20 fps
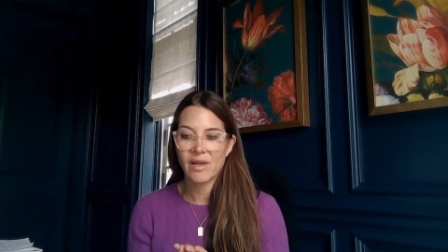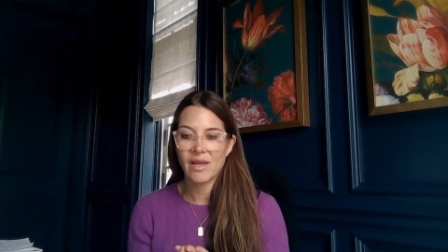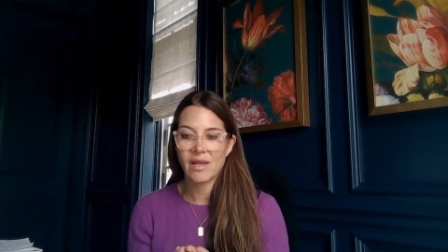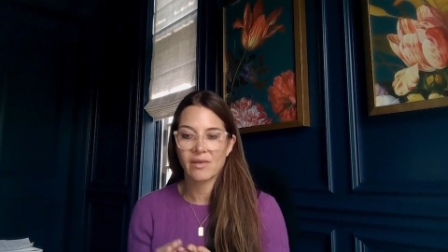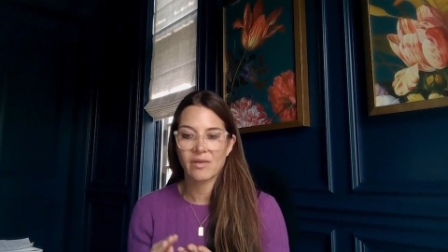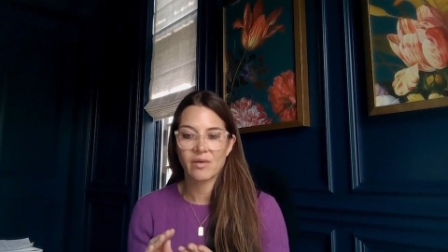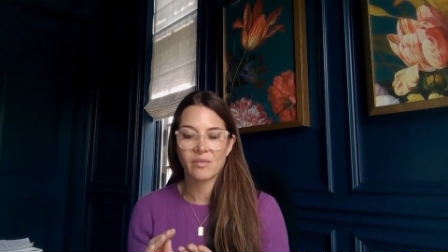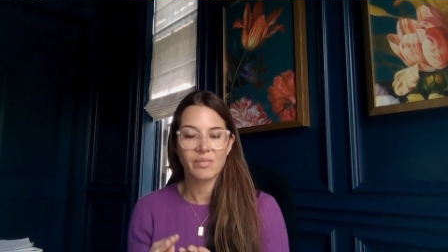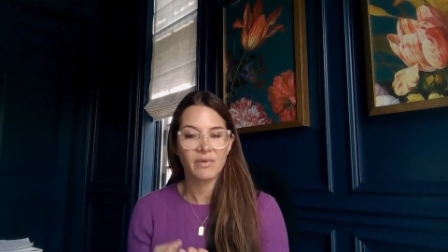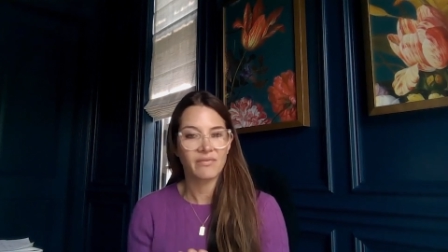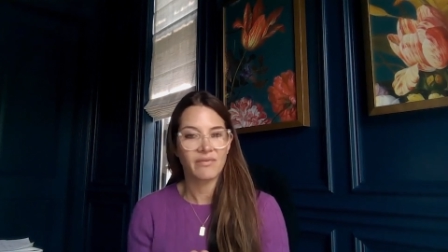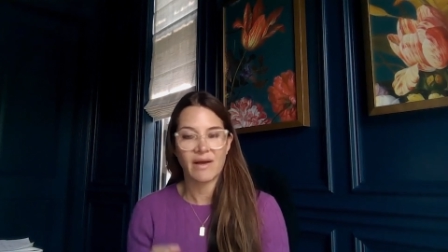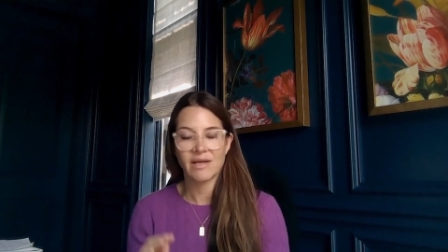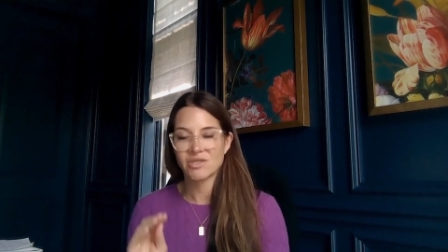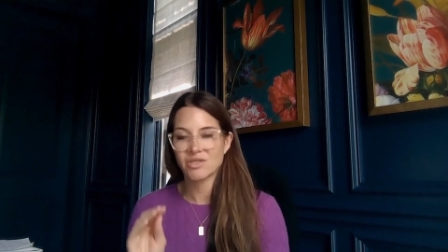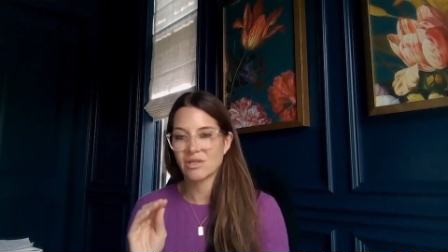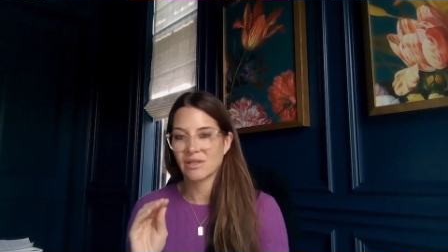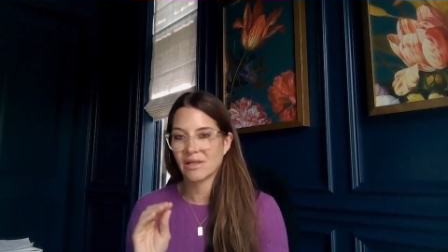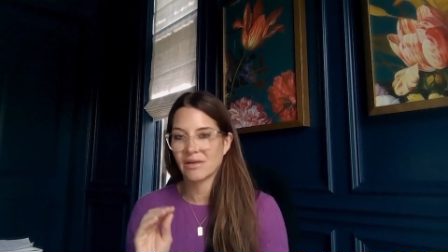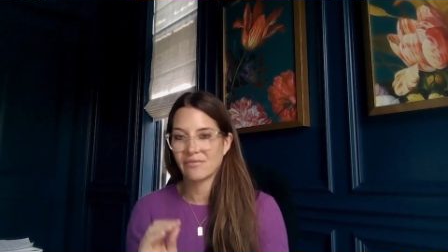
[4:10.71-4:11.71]
either
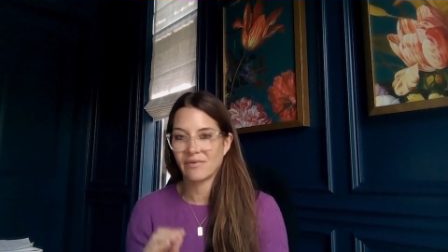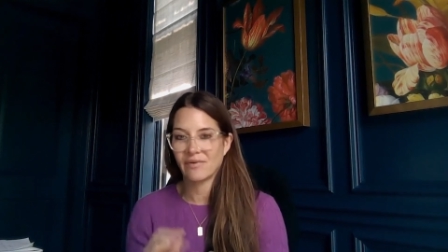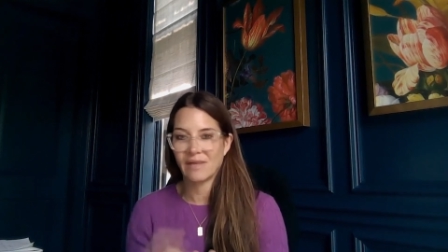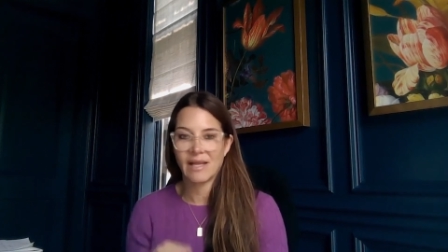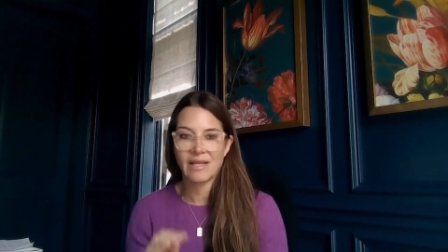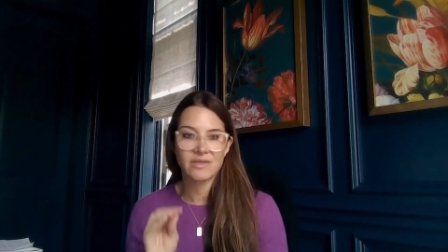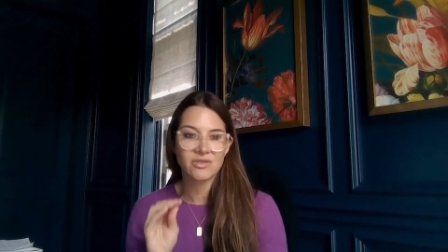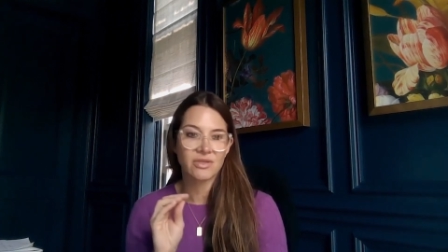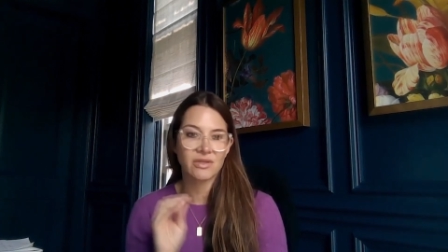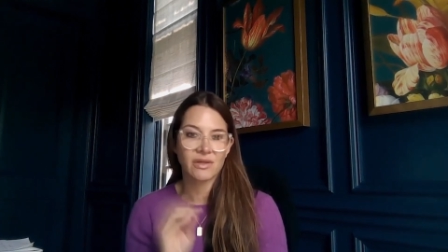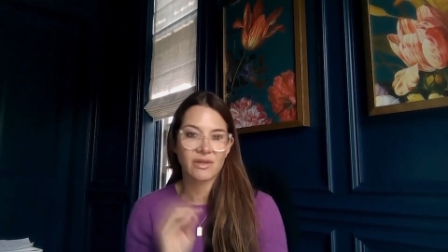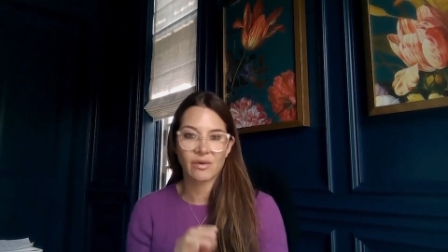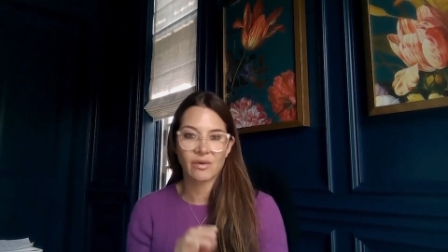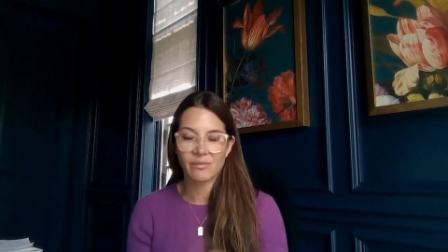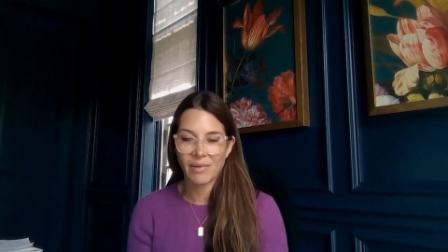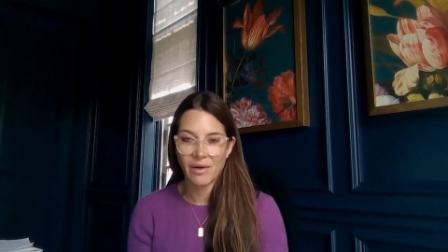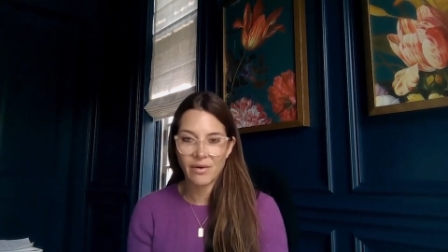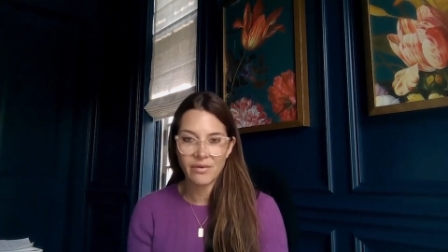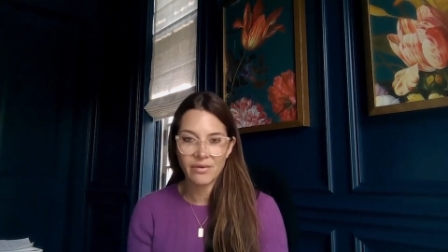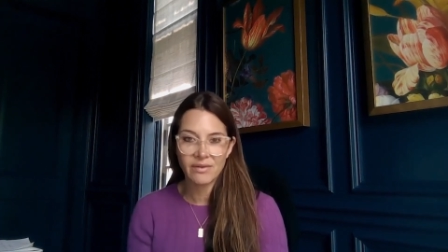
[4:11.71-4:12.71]
professionally, financially, or
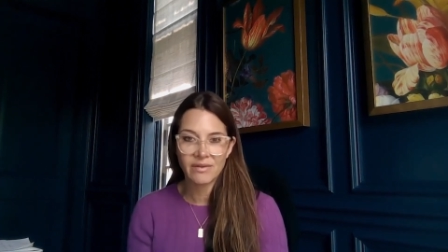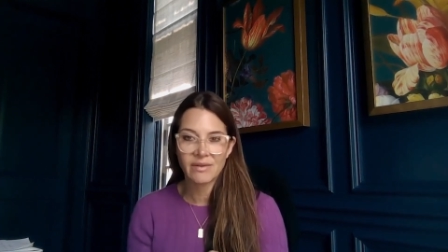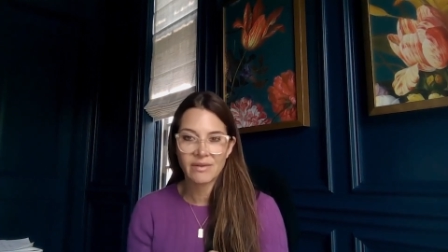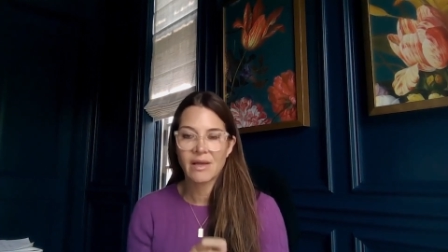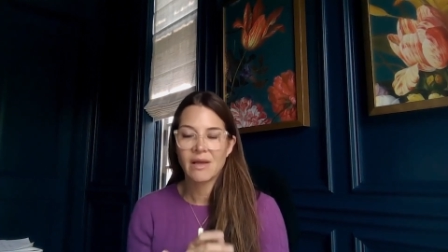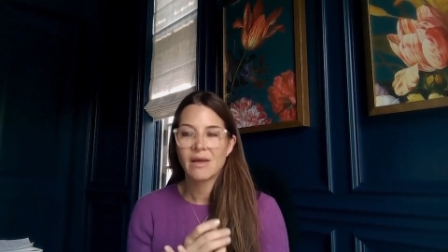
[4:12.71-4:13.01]
both.